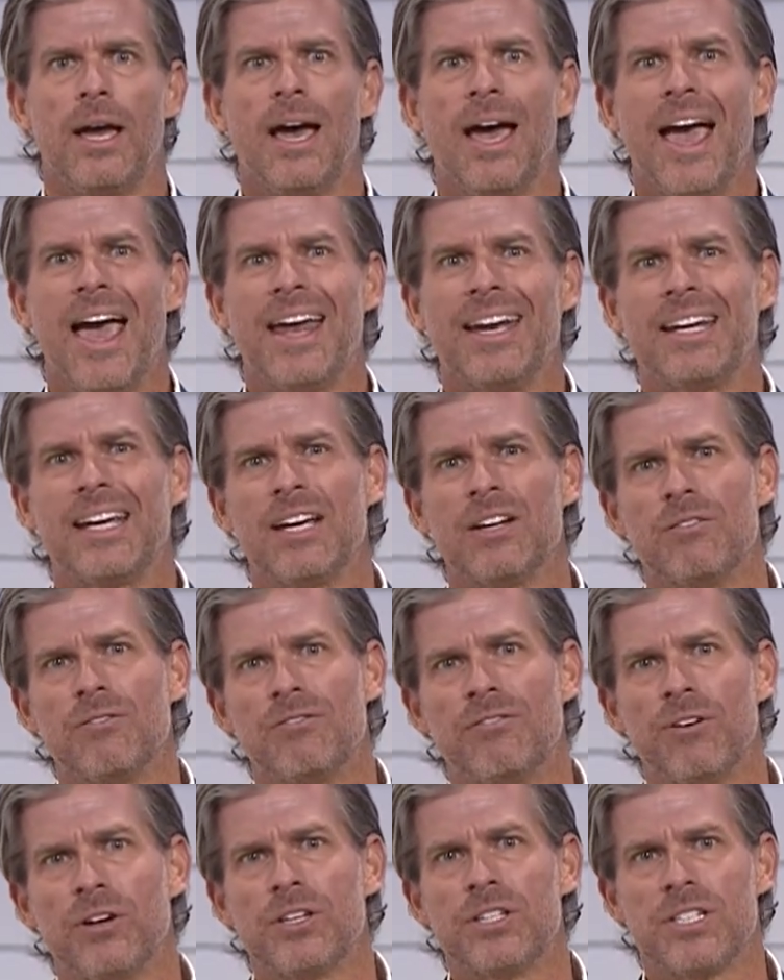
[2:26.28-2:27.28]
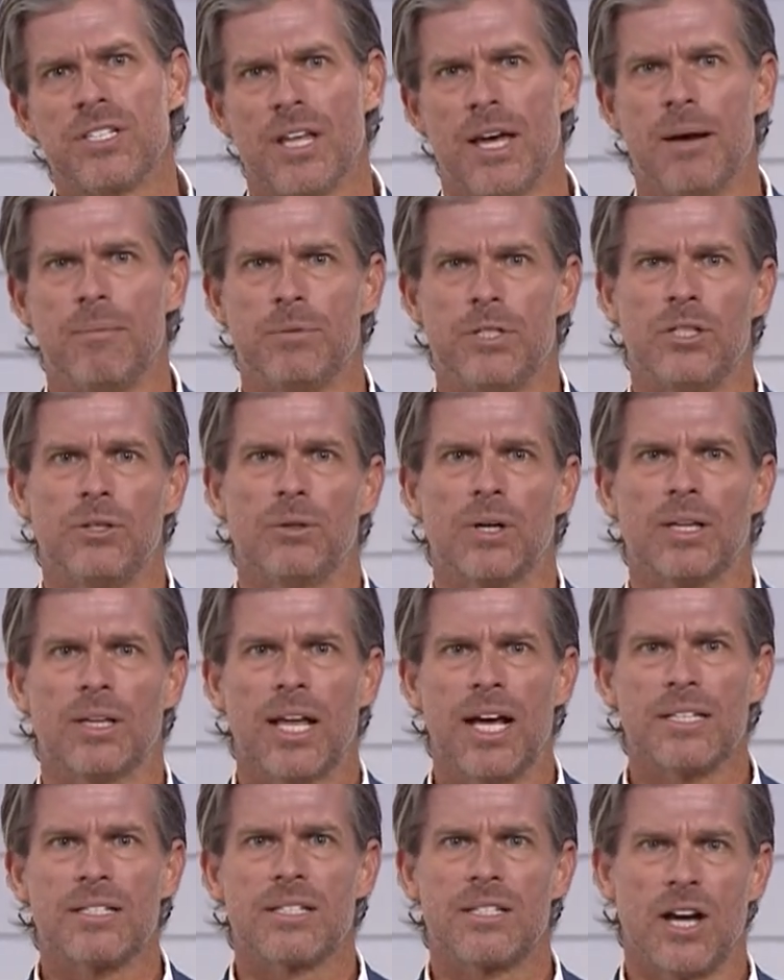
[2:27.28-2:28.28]
and converts them to a
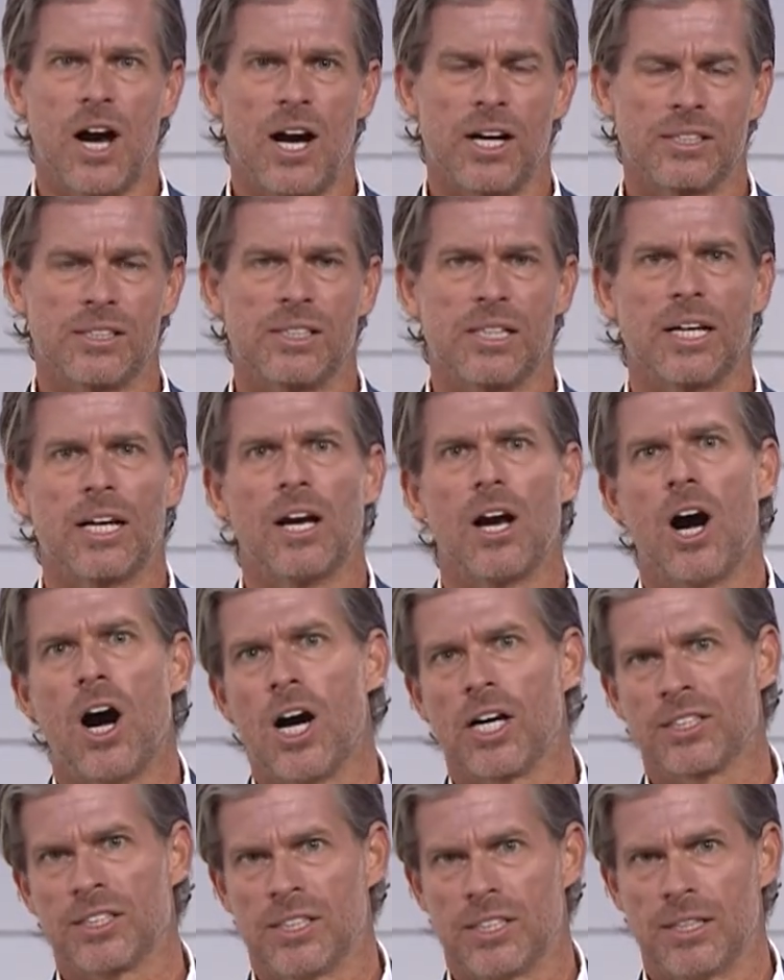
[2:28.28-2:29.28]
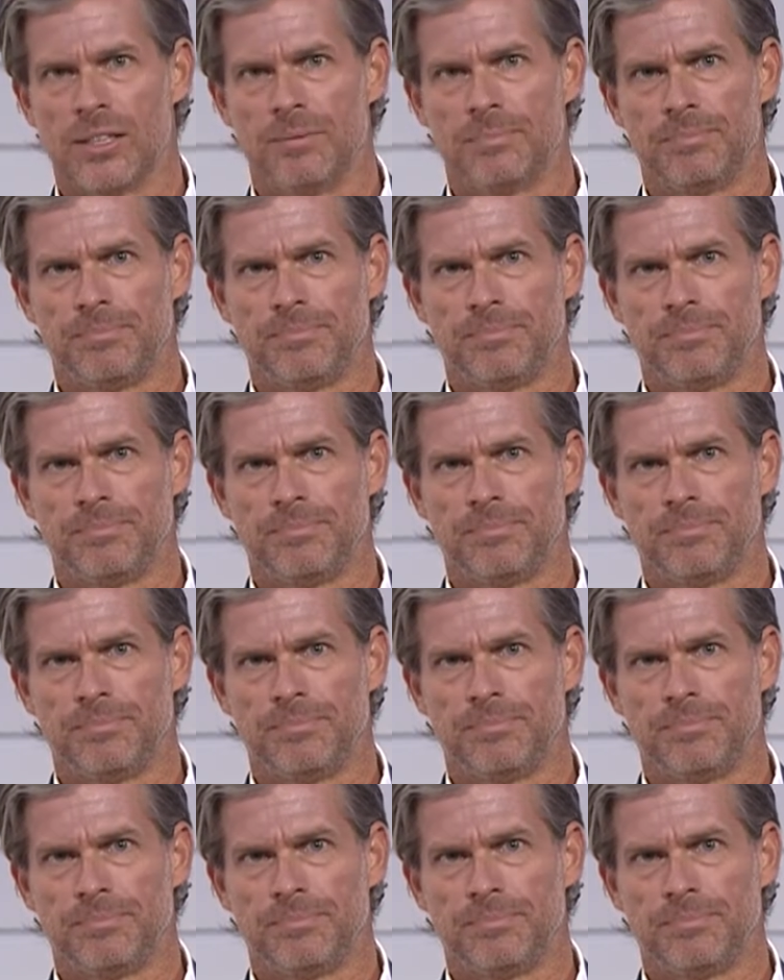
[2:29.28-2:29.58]
less toxic oxidant.